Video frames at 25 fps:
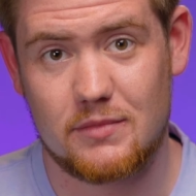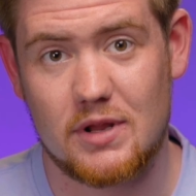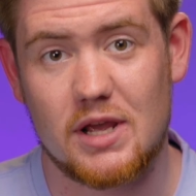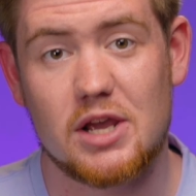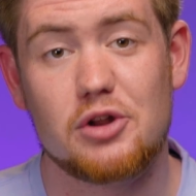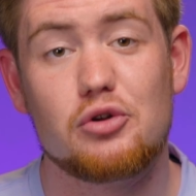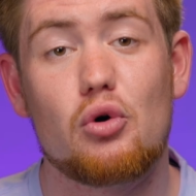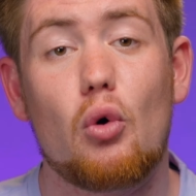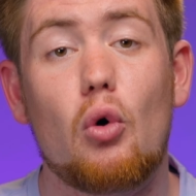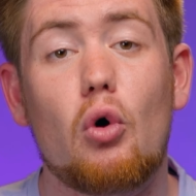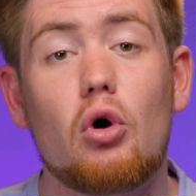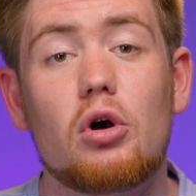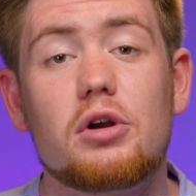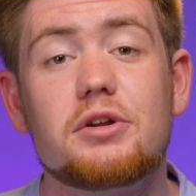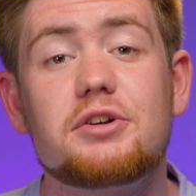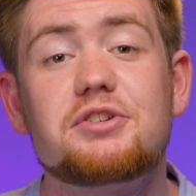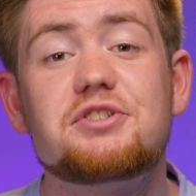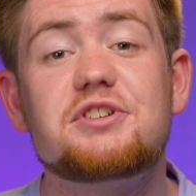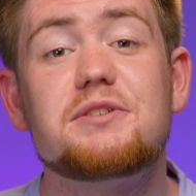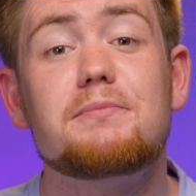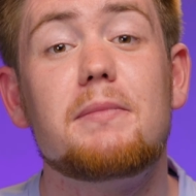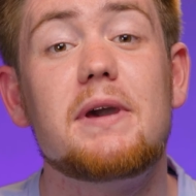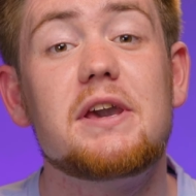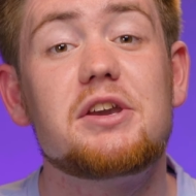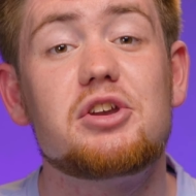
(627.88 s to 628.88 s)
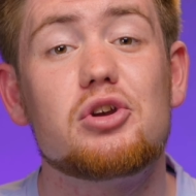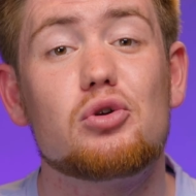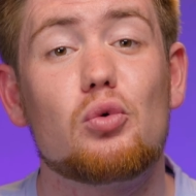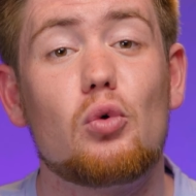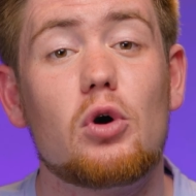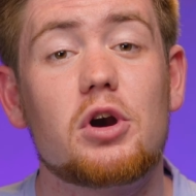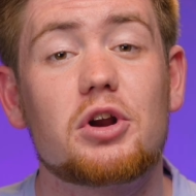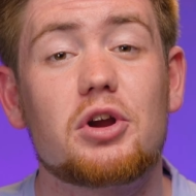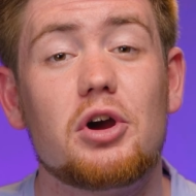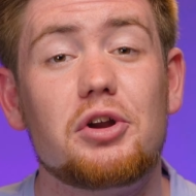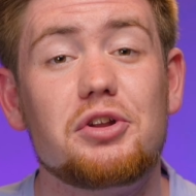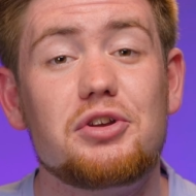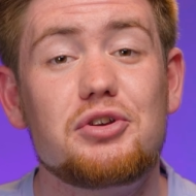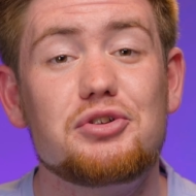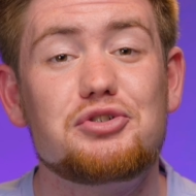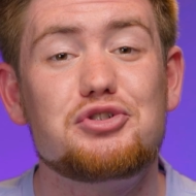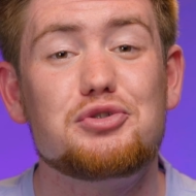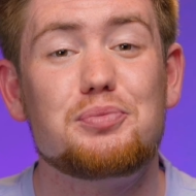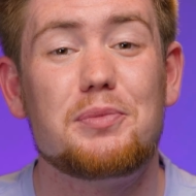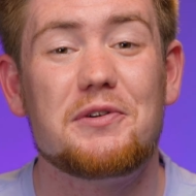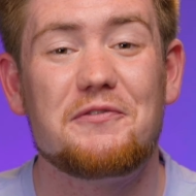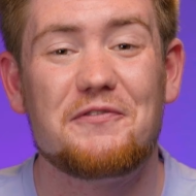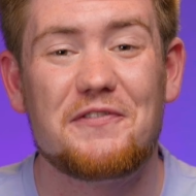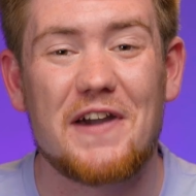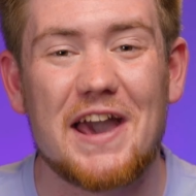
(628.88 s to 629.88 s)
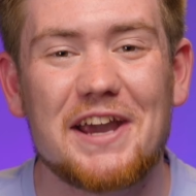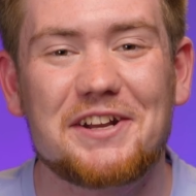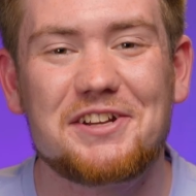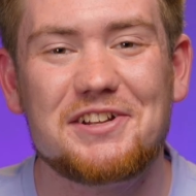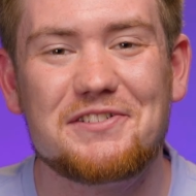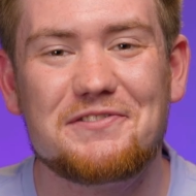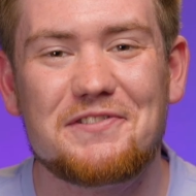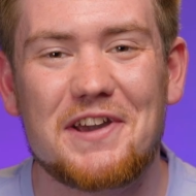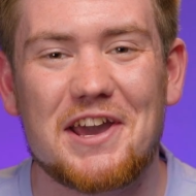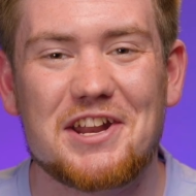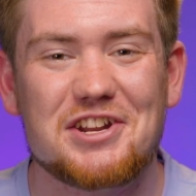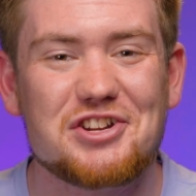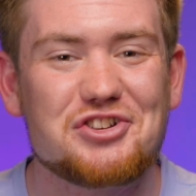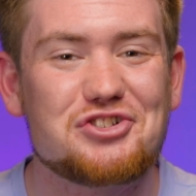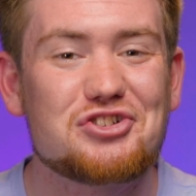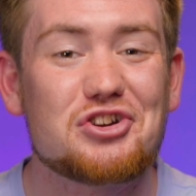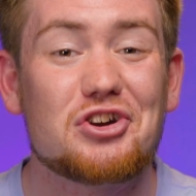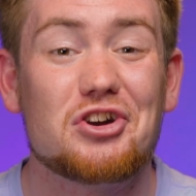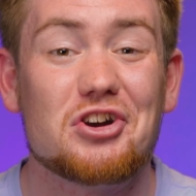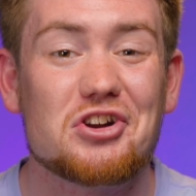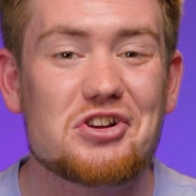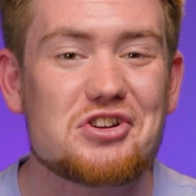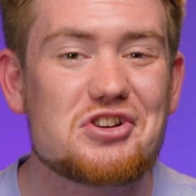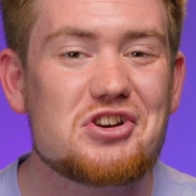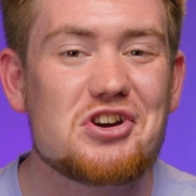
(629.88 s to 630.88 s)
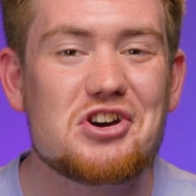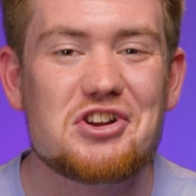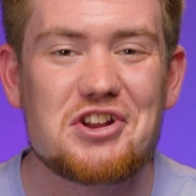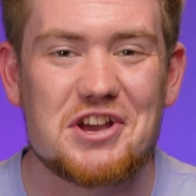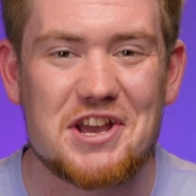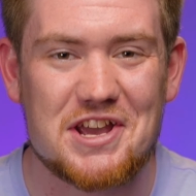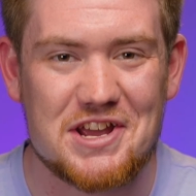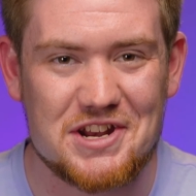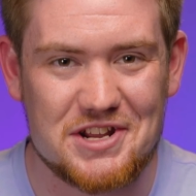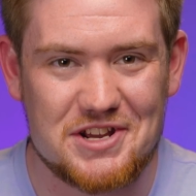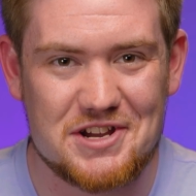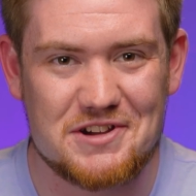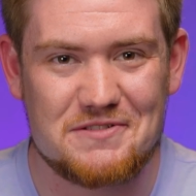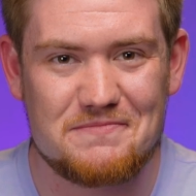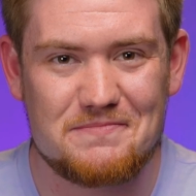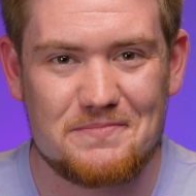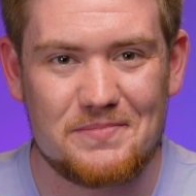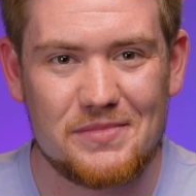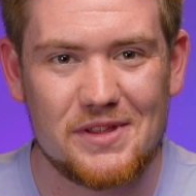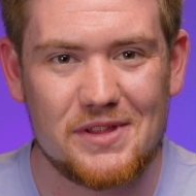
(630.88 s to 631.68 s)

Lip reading: in order to make your work on YouTube effective and ensure a good income,